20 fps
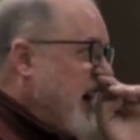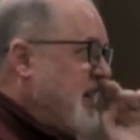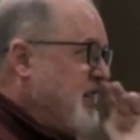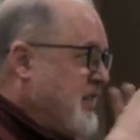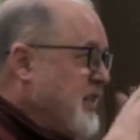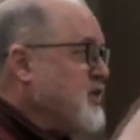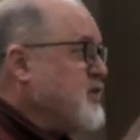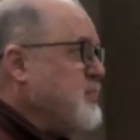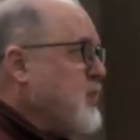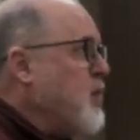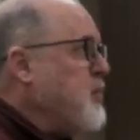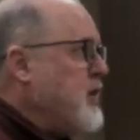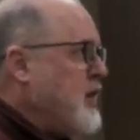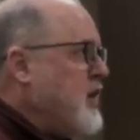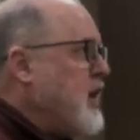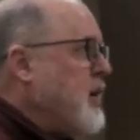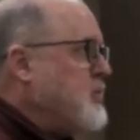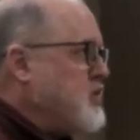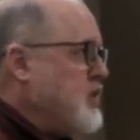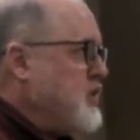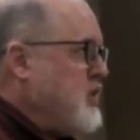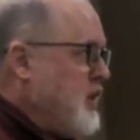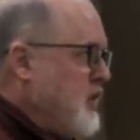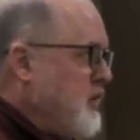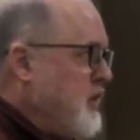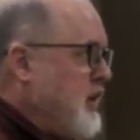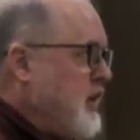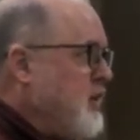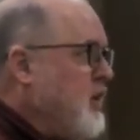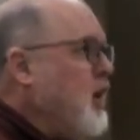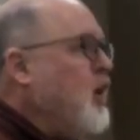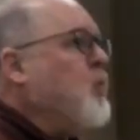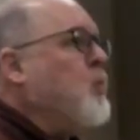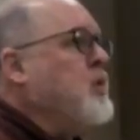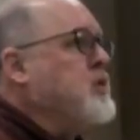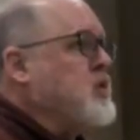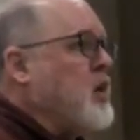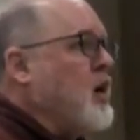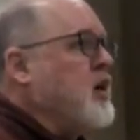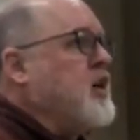at this moment in objectivity,
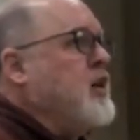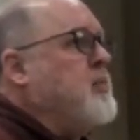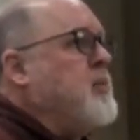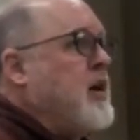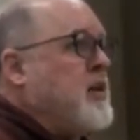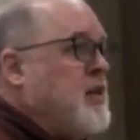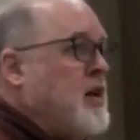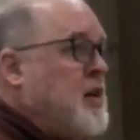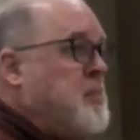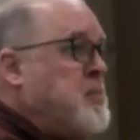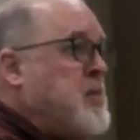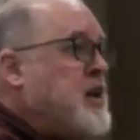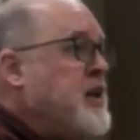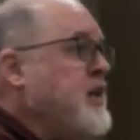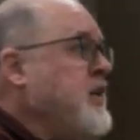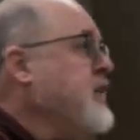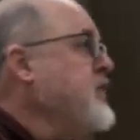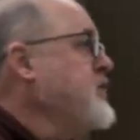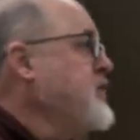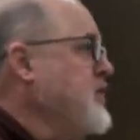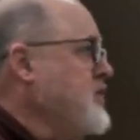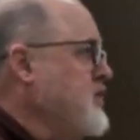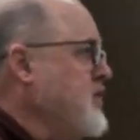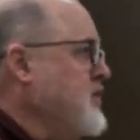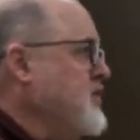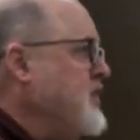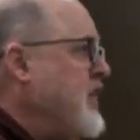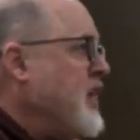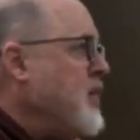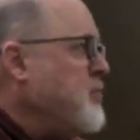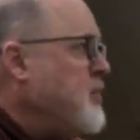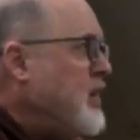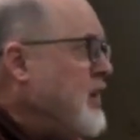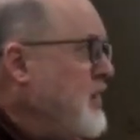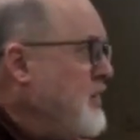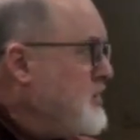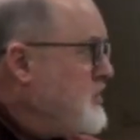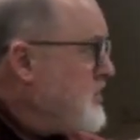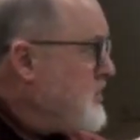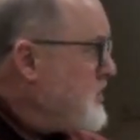we're talking about immediate existence, and
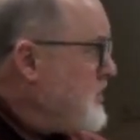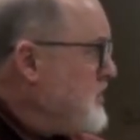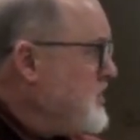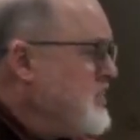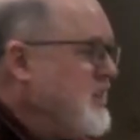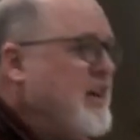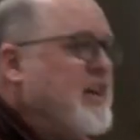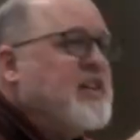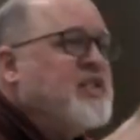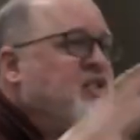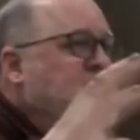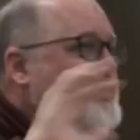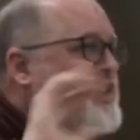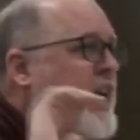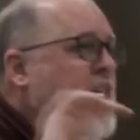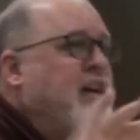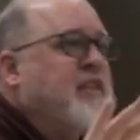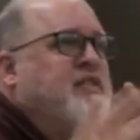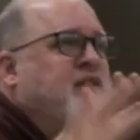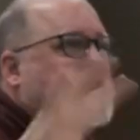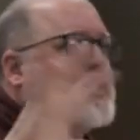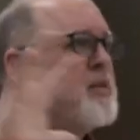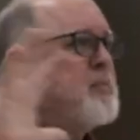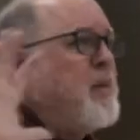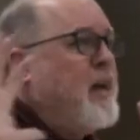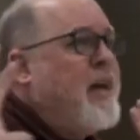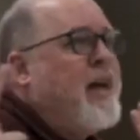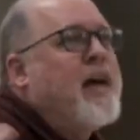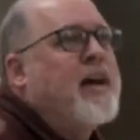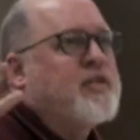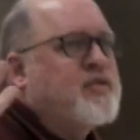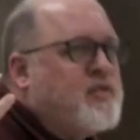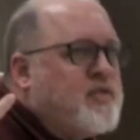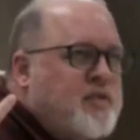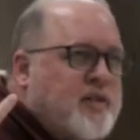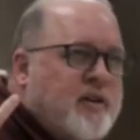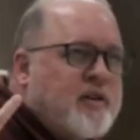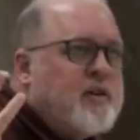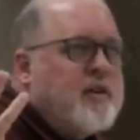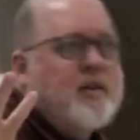immediate existence stands at the
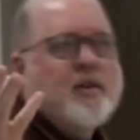behest,